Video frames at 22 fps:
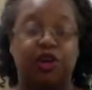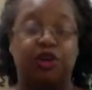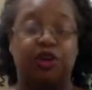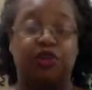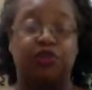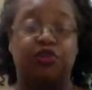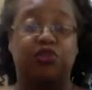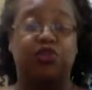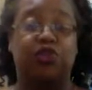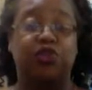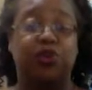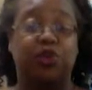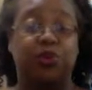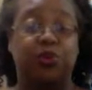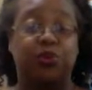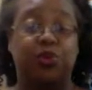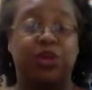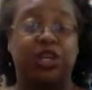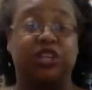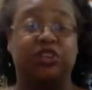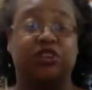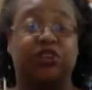So you
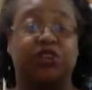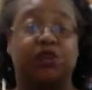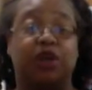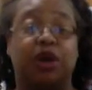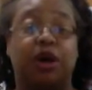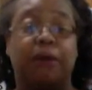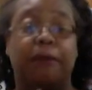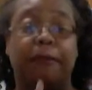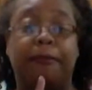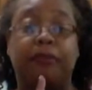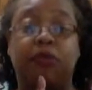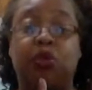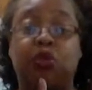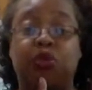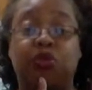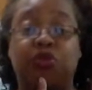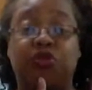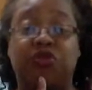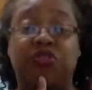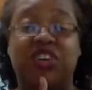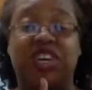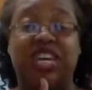went to the
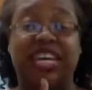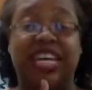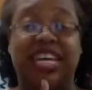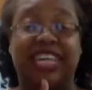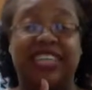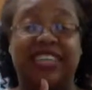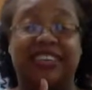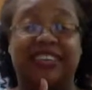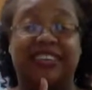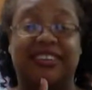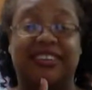movies?